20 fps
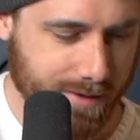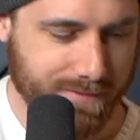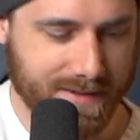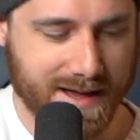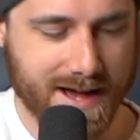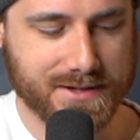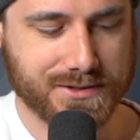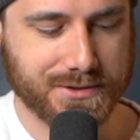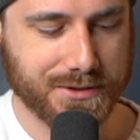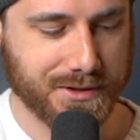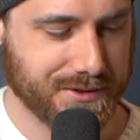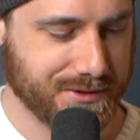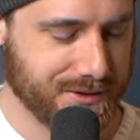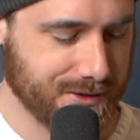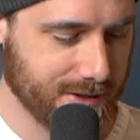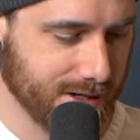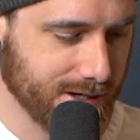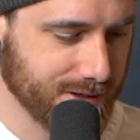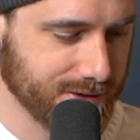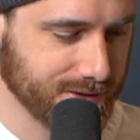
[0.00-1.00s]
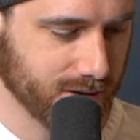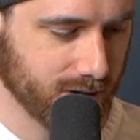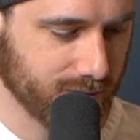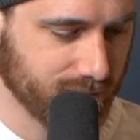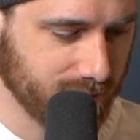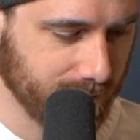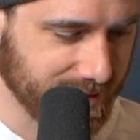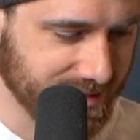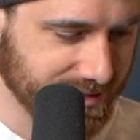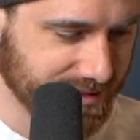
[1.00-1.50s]
of that. So let's start
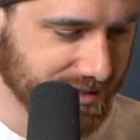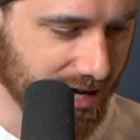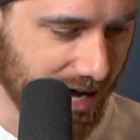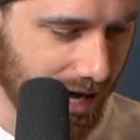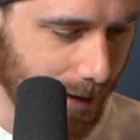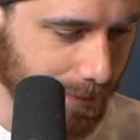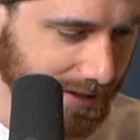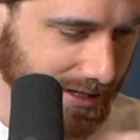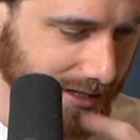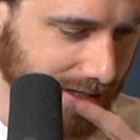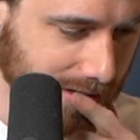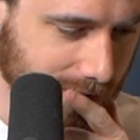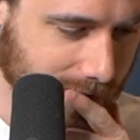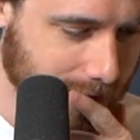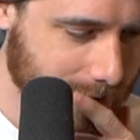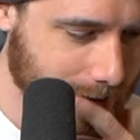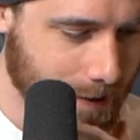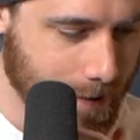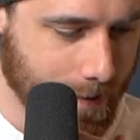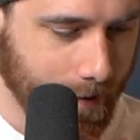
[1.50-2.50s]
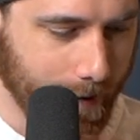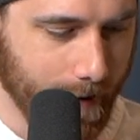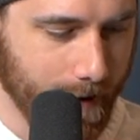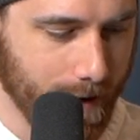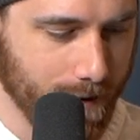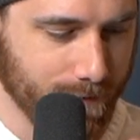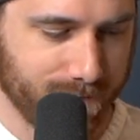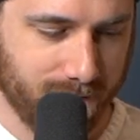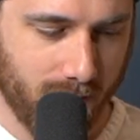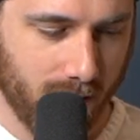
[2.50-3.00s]
from the top here.
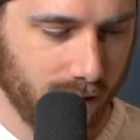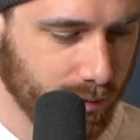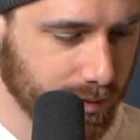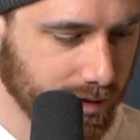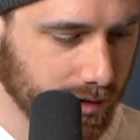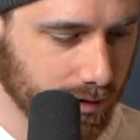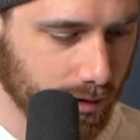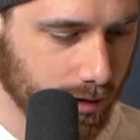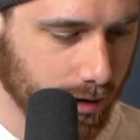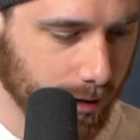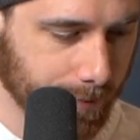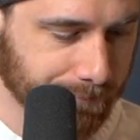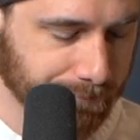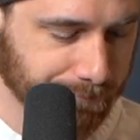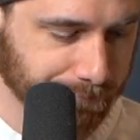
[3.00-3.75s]
Following along,